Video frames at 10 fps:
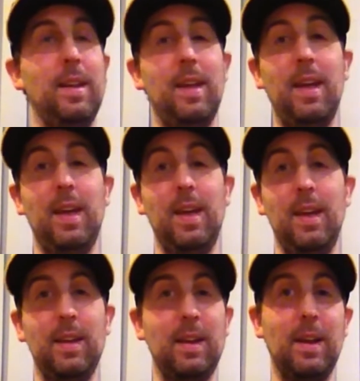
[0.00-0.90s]

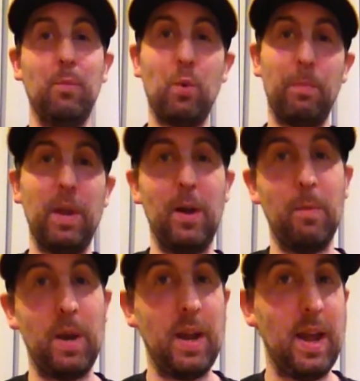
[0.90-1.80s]
And I whipped
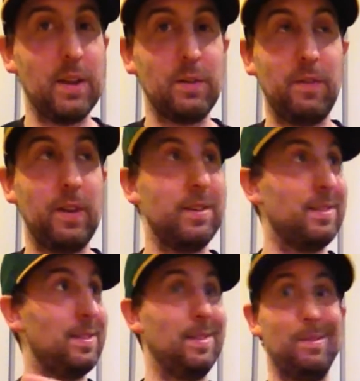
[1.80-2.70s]
out my action
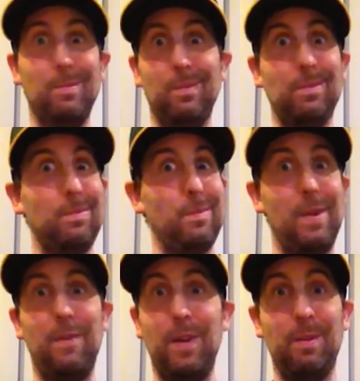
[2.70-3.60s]
figures.
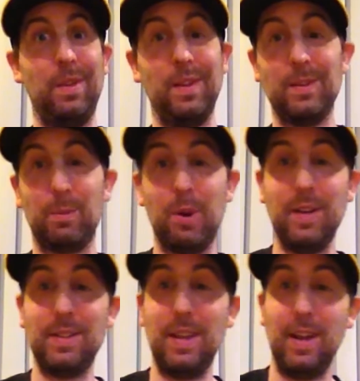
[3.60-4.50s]
My family thinks I'm
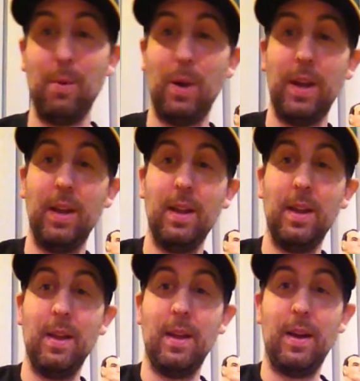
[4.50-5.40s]
crazy anyway.
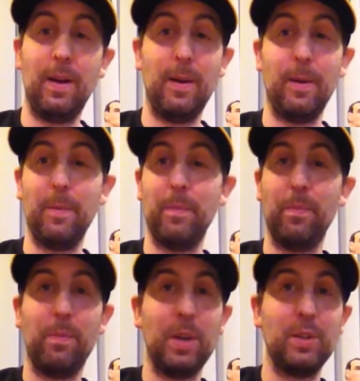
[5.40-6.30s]
I
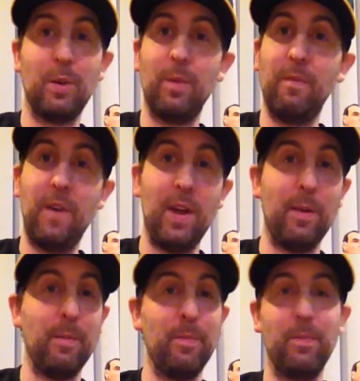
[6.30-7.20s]
showed them
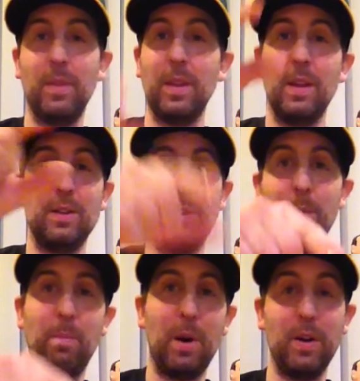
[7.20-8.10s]
Venom, I showed
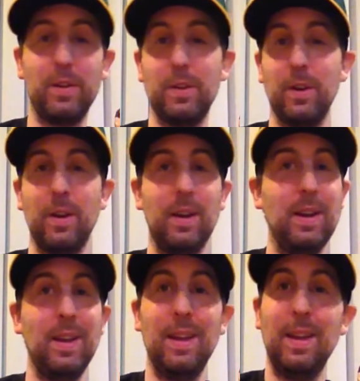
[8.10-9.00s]
them Punisher,
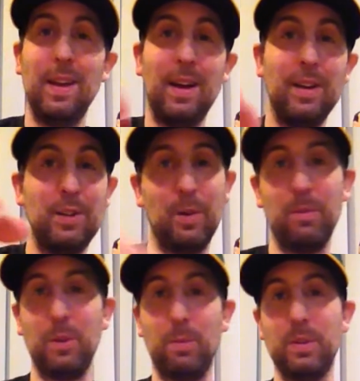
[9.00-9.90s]
I showed him
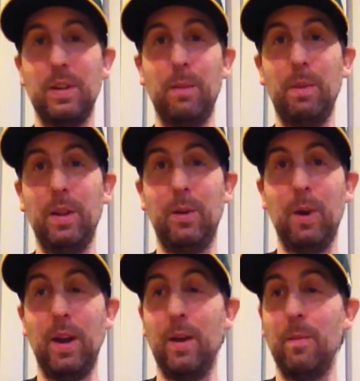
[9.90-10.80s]
Superstar Billy
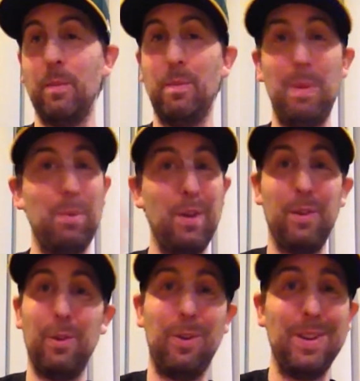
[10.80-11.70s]
Graham. My
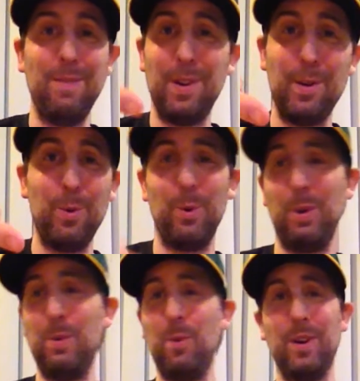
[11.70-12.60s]
brother-in-law even knew who
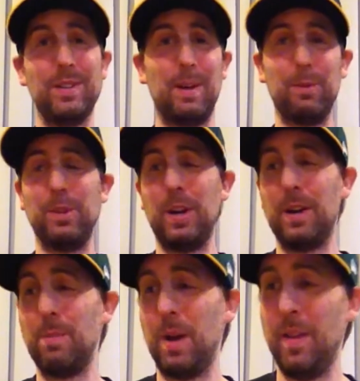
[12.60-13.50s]
he was. I was
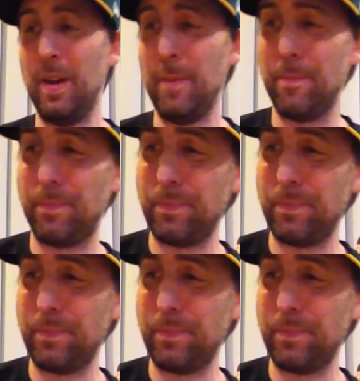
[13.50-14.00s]
shocked by that.